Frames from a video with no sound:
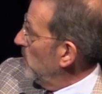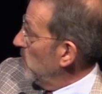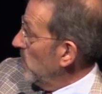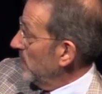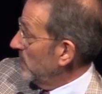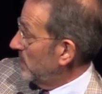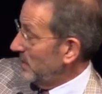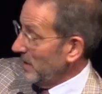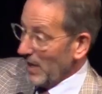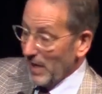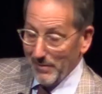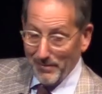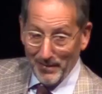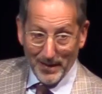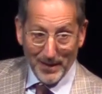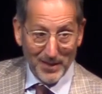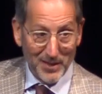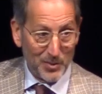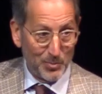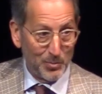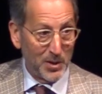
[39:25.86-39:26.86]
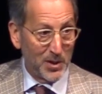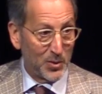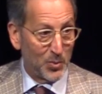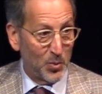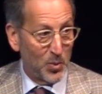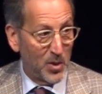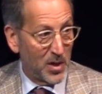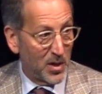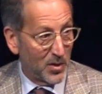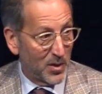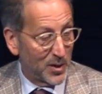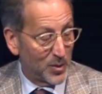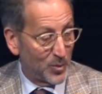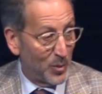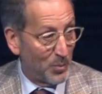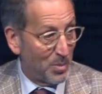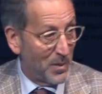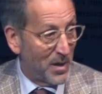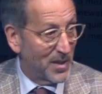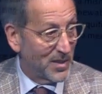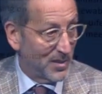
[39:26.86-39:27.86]
while saving as much water as we
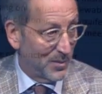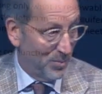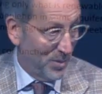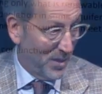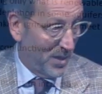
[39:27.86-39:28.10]
possibly